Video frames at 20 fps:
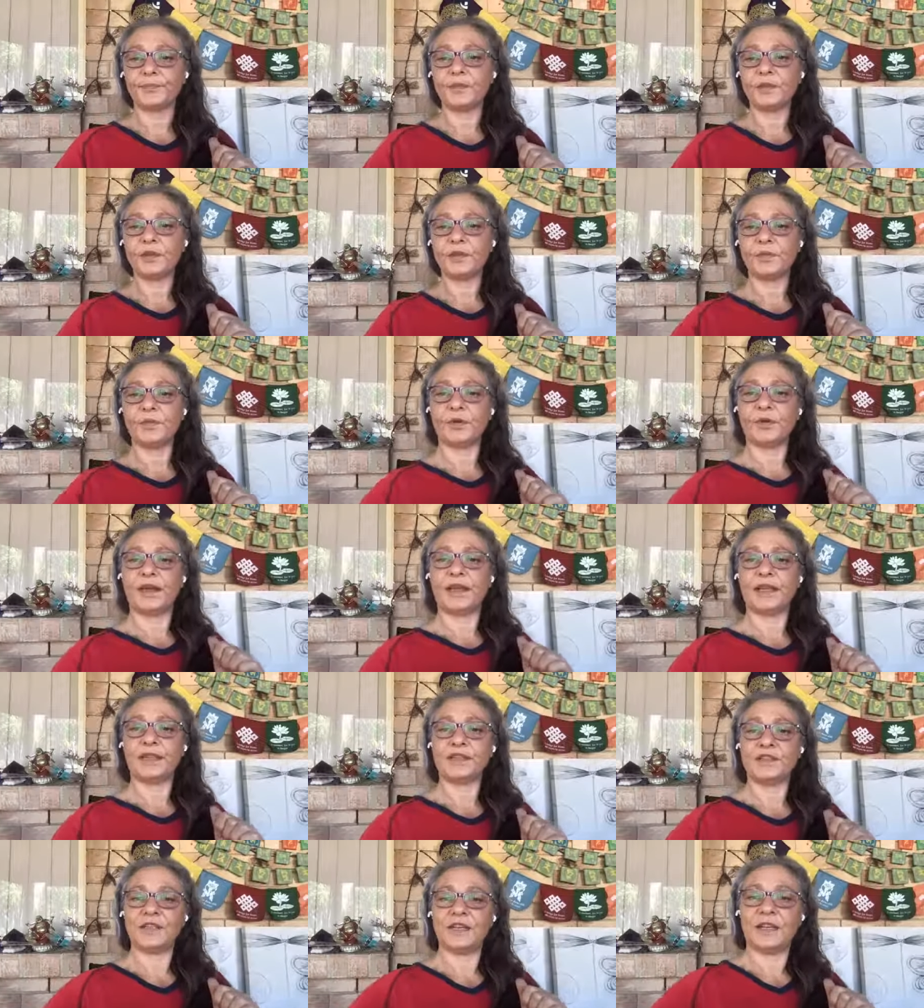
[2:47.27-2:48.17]
Good morning,
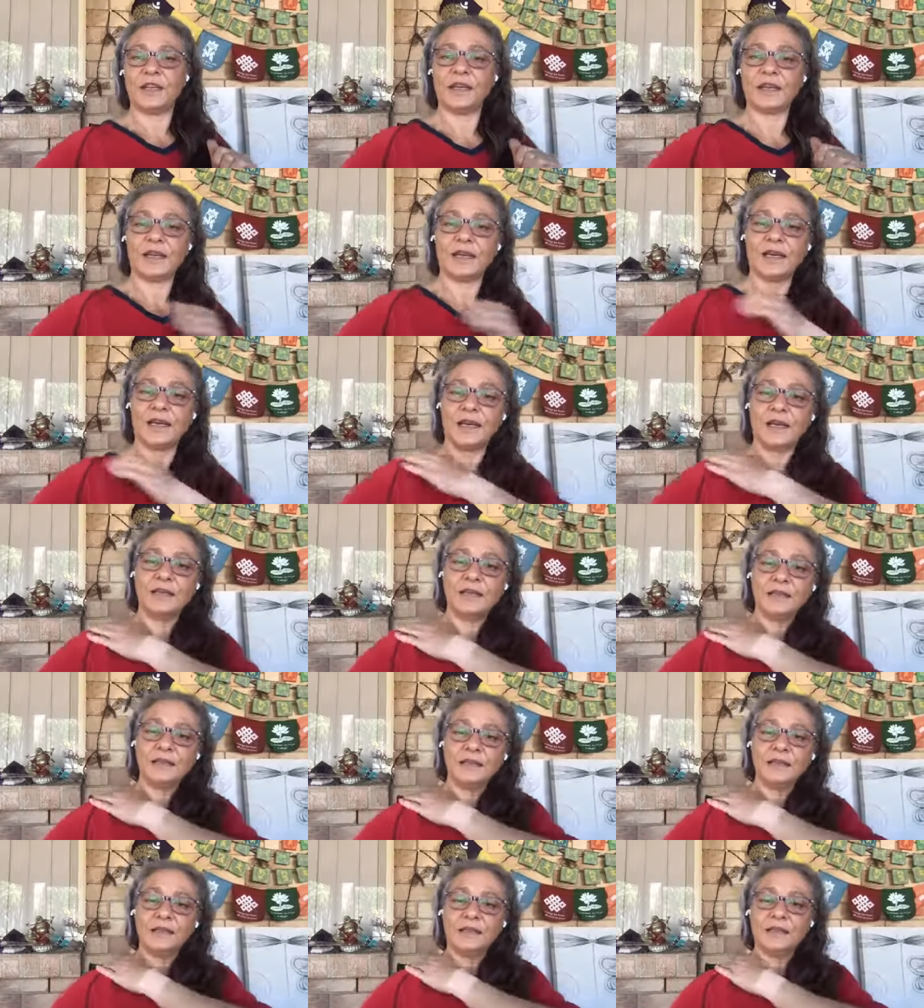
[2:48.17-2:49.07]
Angelica.
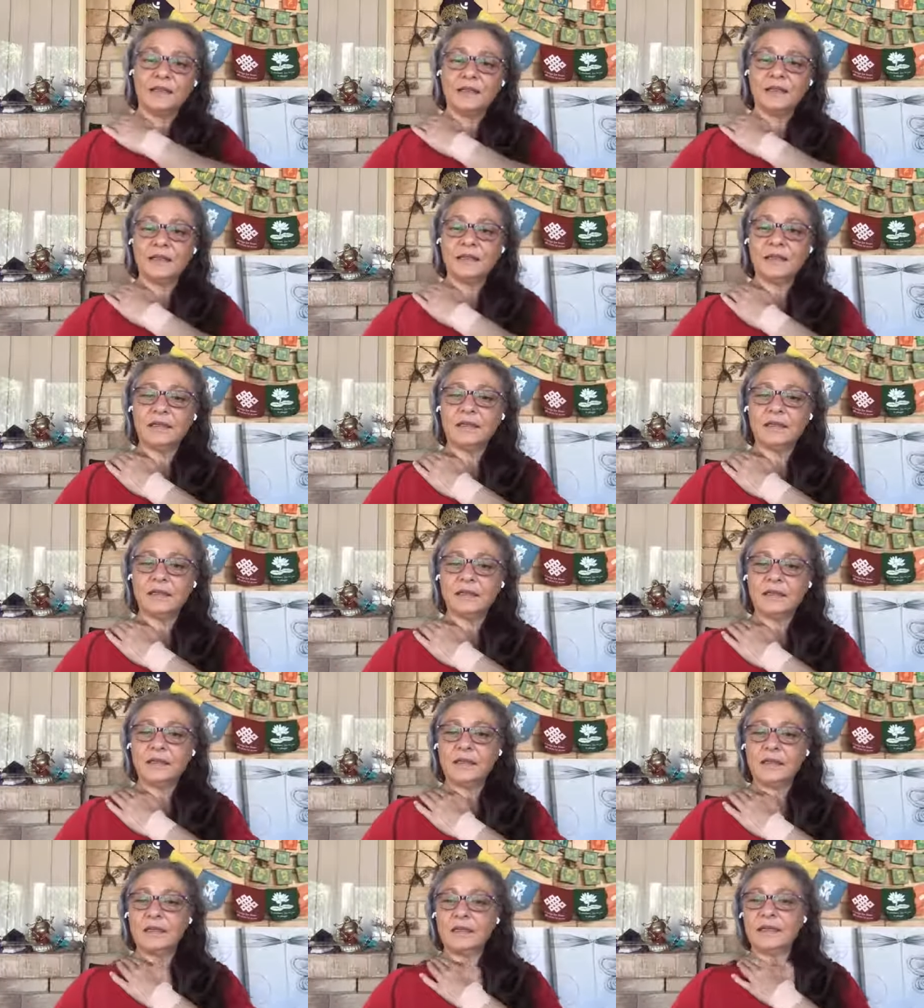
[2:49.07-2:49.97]

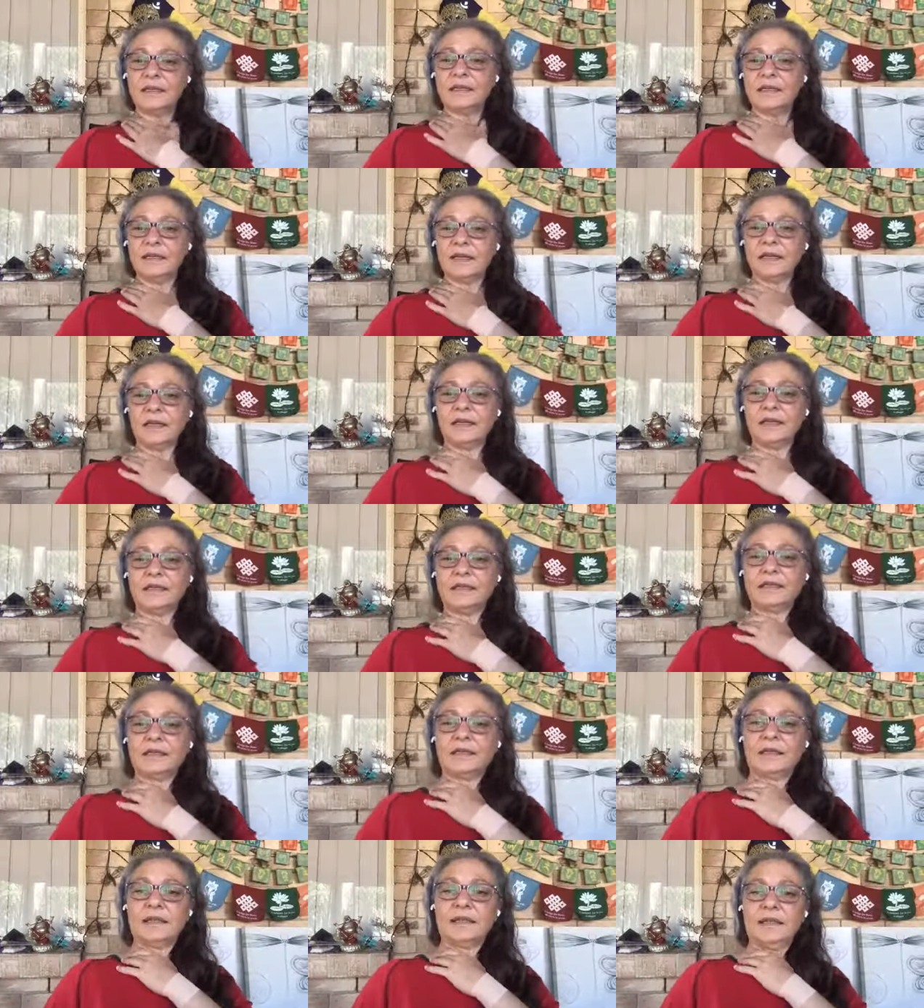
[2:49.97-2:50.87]
Hi,
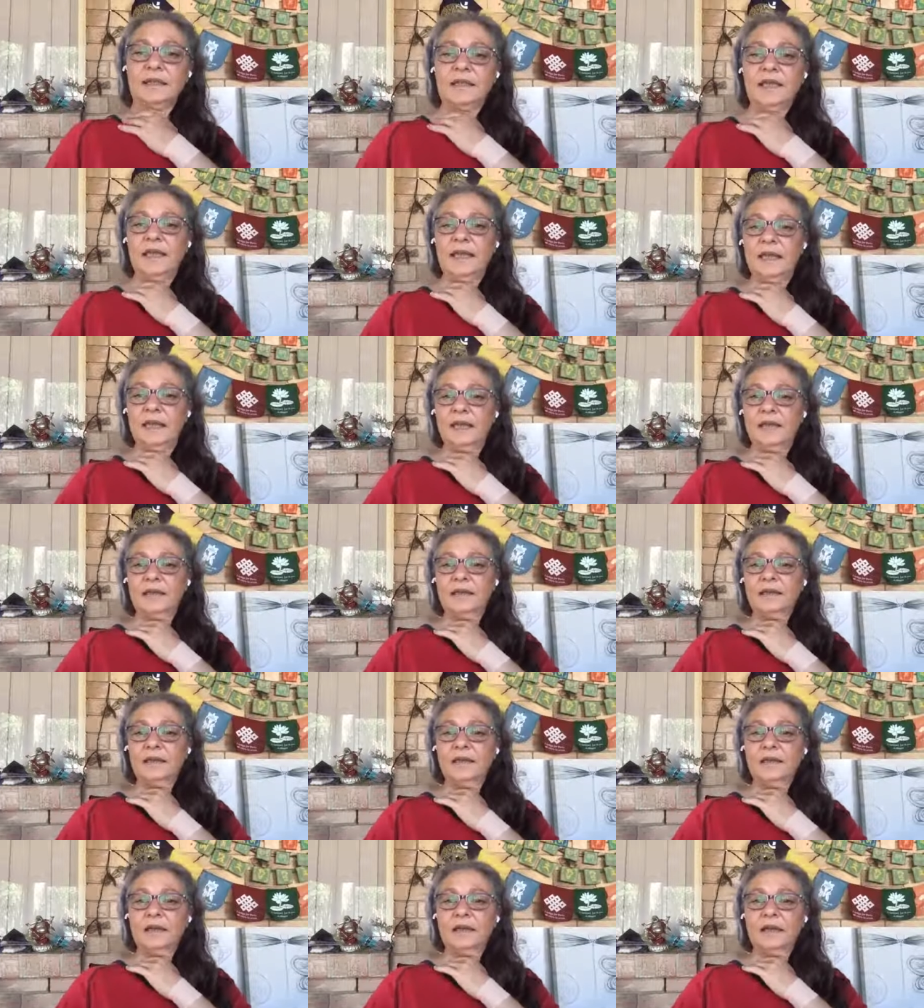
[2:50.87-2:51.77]
darlings. Yeah.
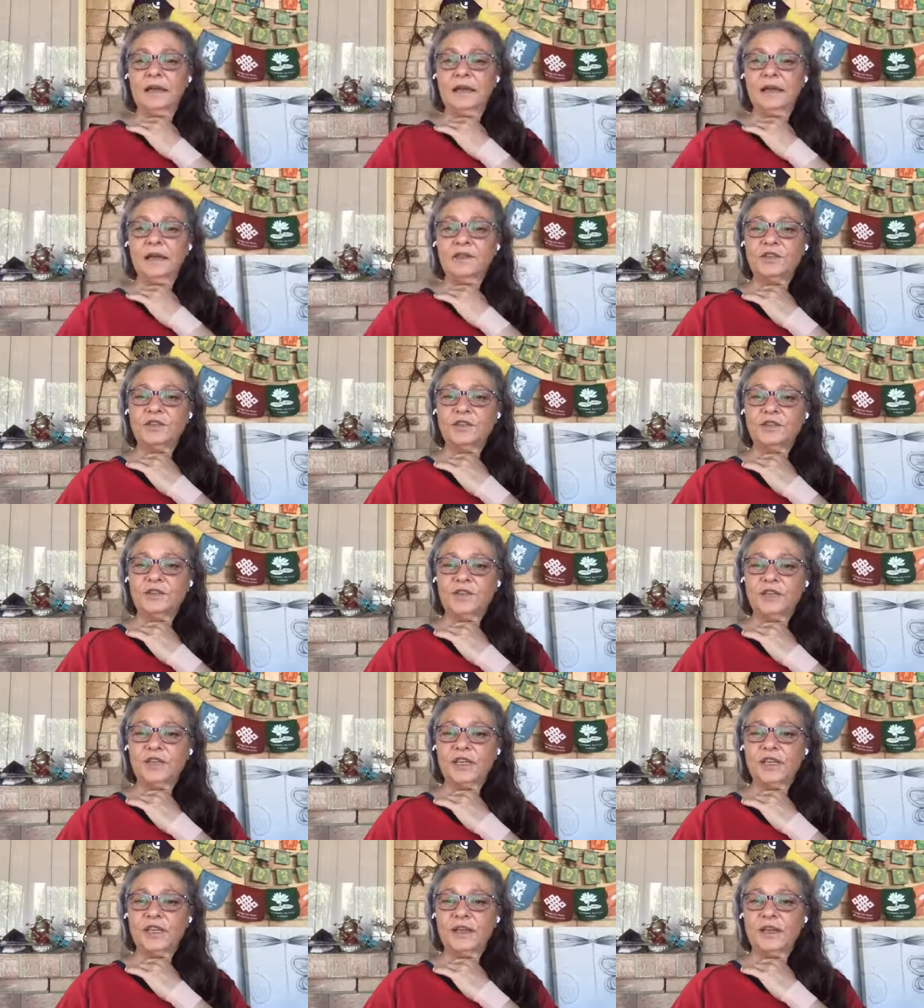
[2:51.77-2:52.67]
Hi,
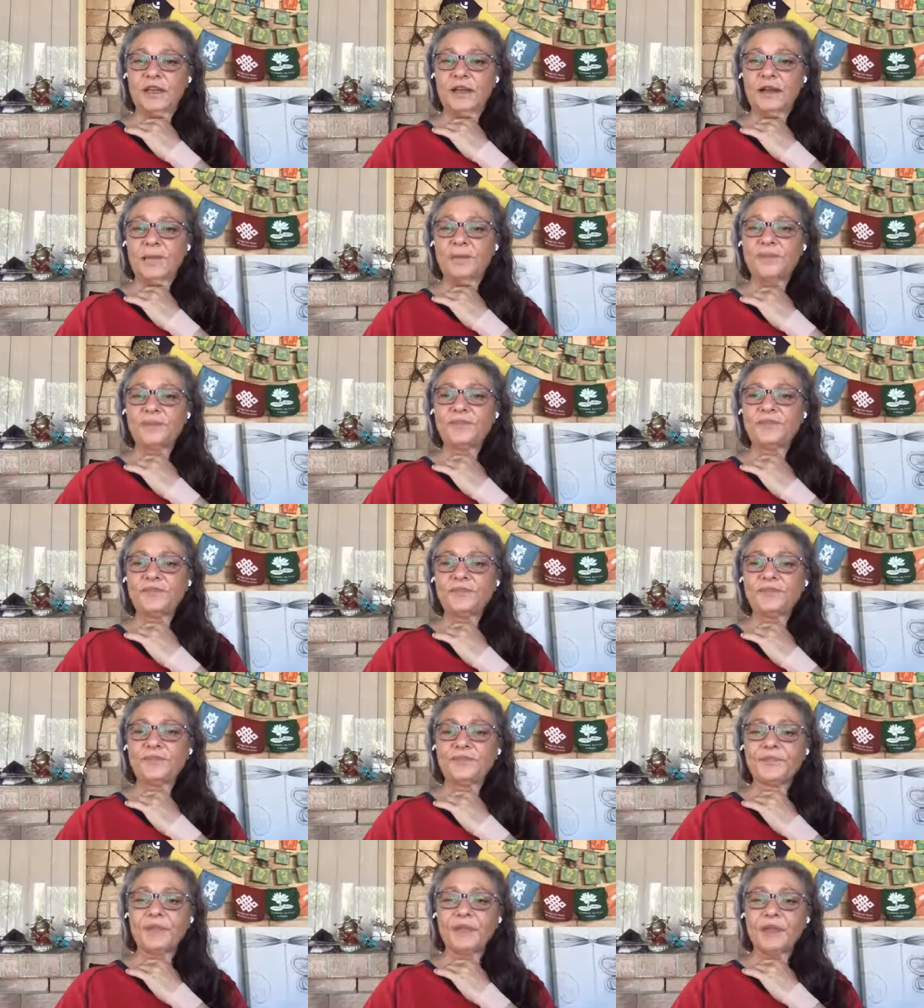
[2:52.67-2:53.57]
Georgina.
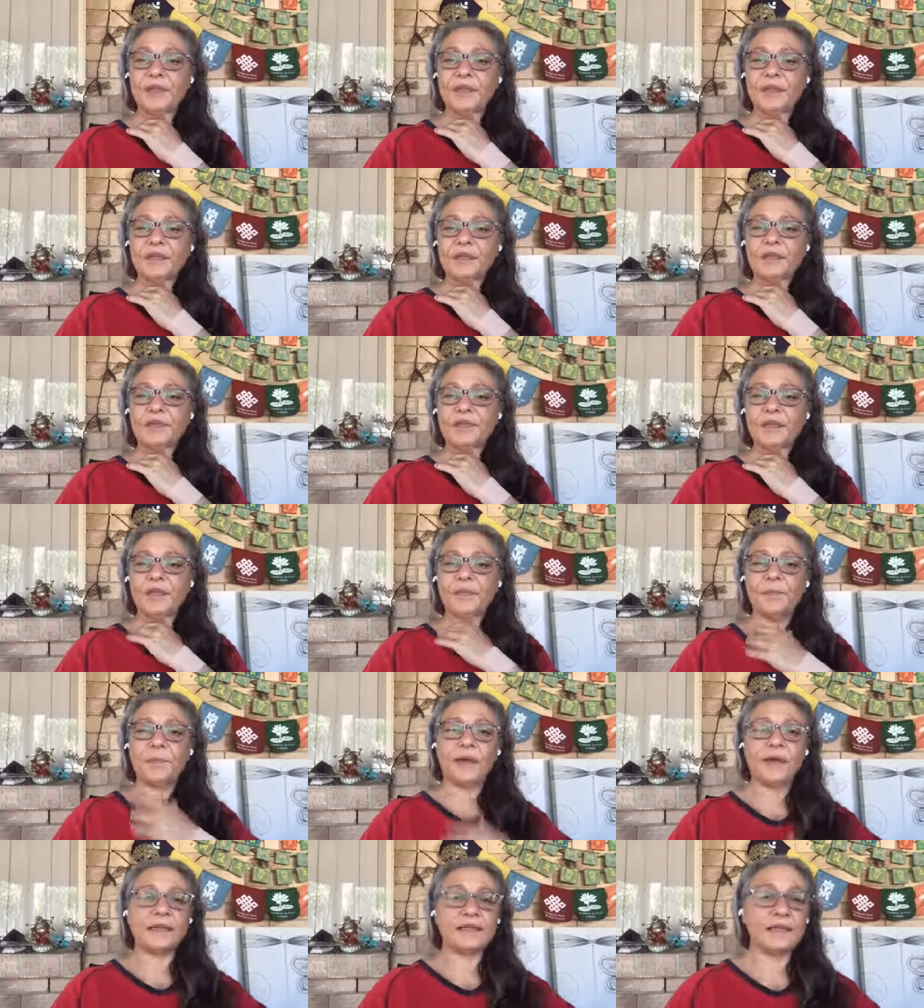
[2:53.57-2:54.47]
So
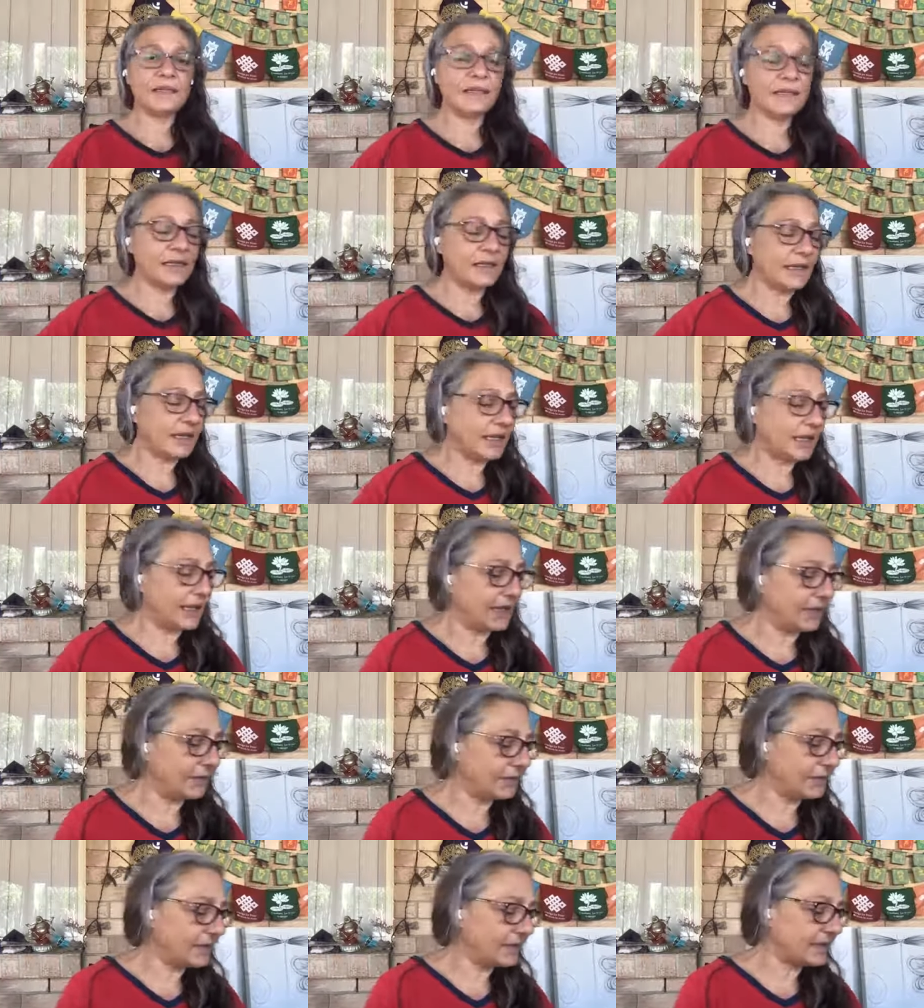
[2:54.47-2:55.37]
basically,
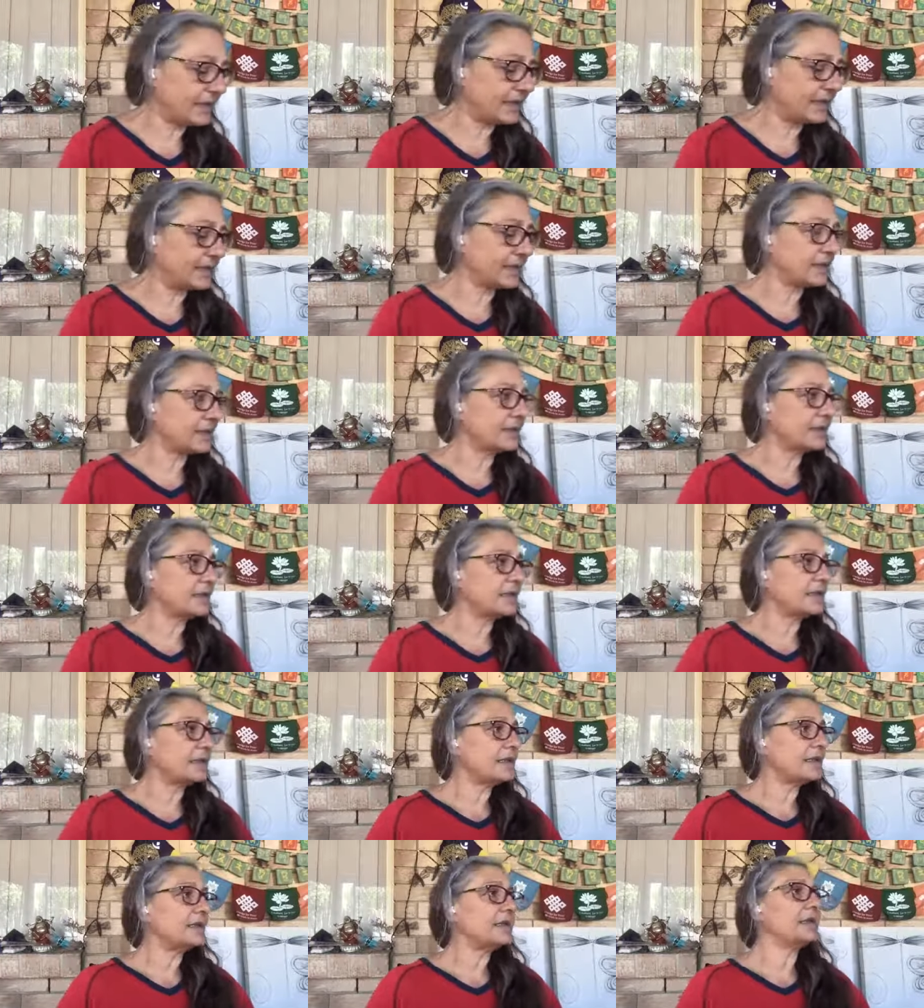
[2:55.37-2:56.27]
it was
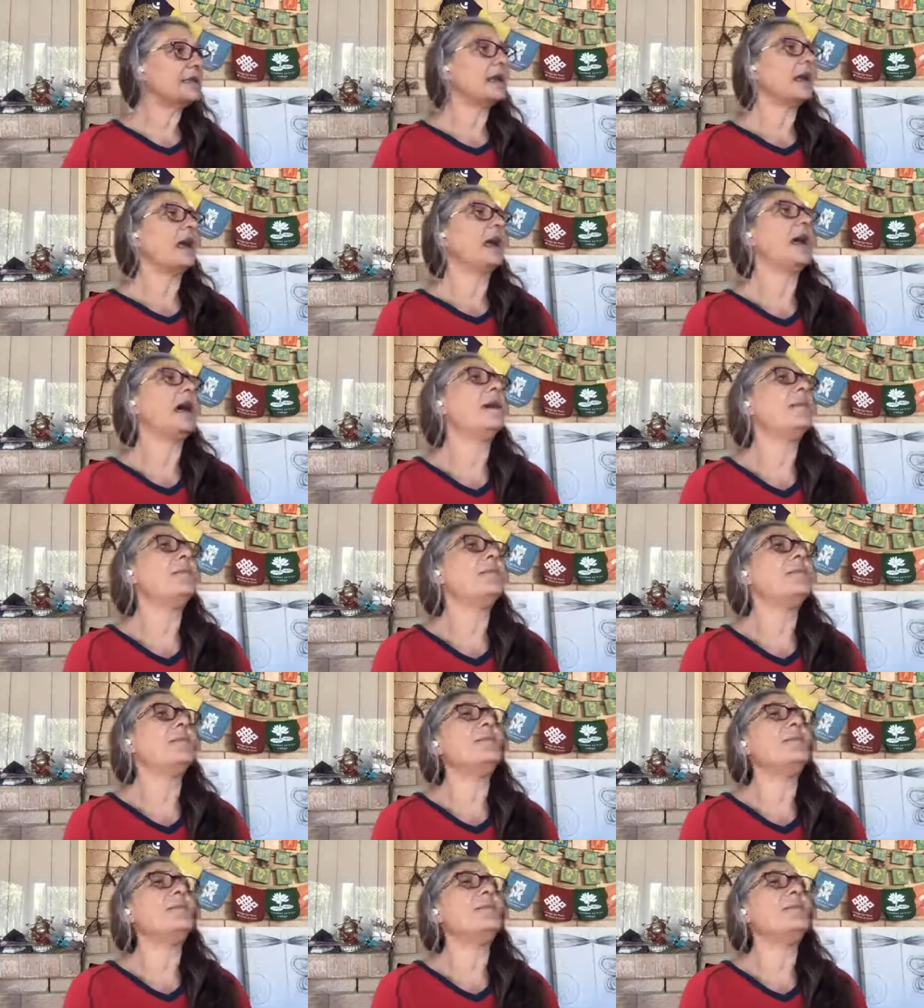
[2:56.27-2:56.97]
um,